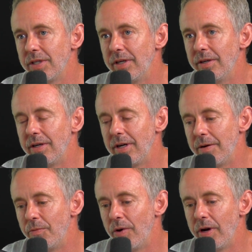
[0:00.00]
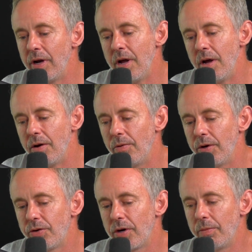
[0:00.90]
And what
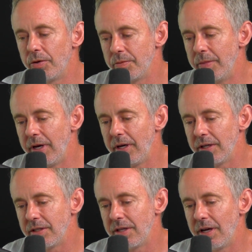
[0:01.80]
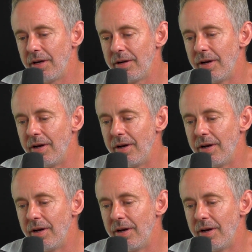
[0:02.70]
troubles me is that